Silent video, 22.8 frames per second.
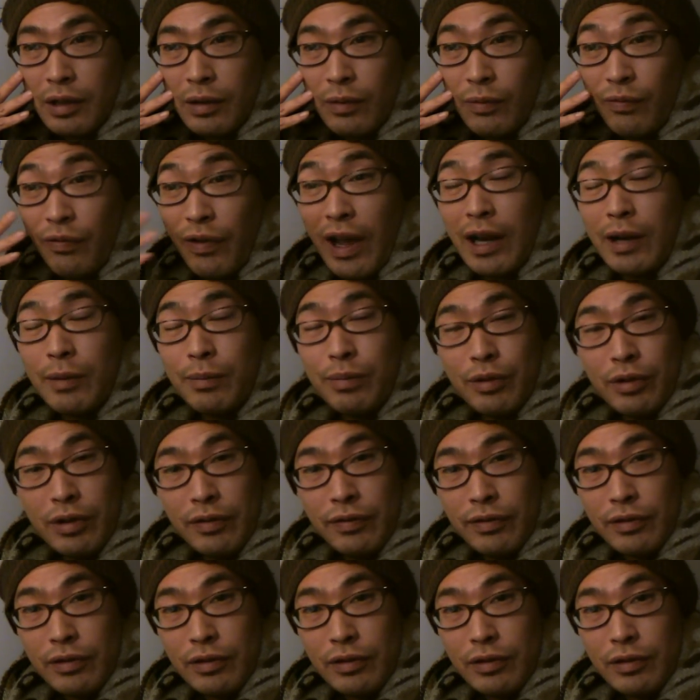Very
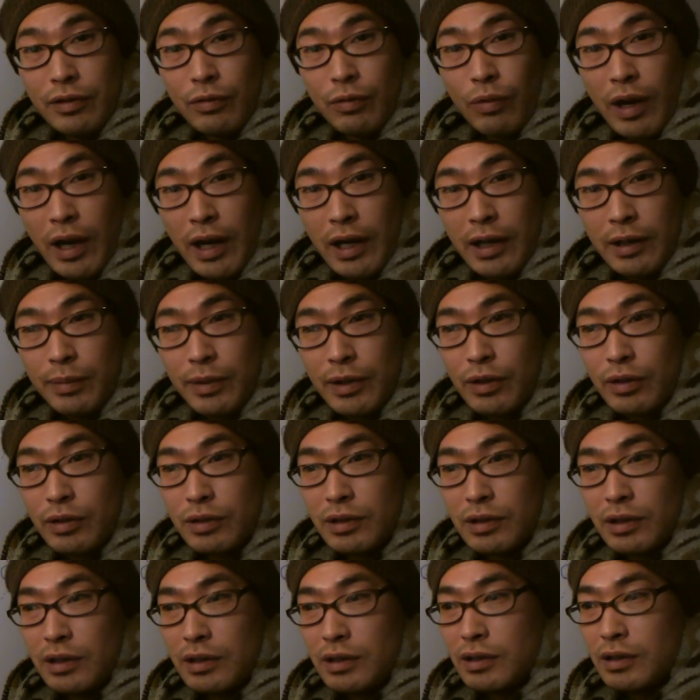beautiful. Why? Because
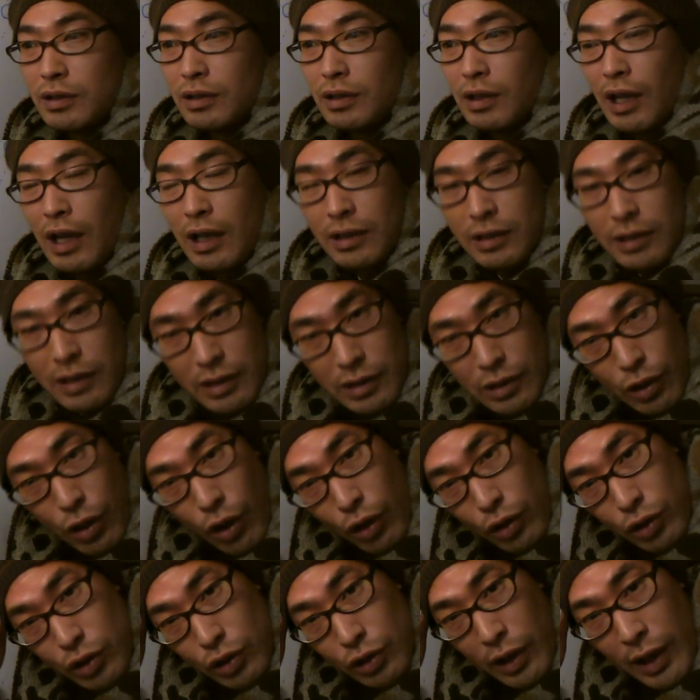it has this
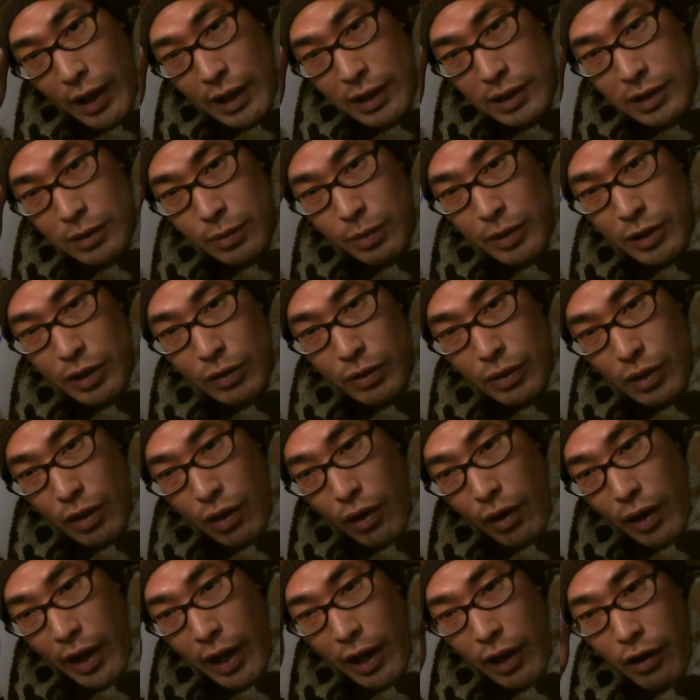contrast between
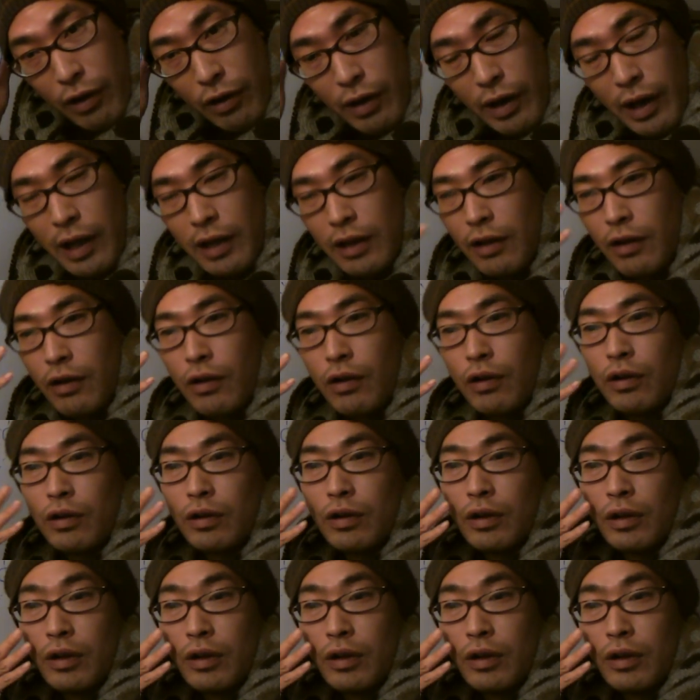her hair and her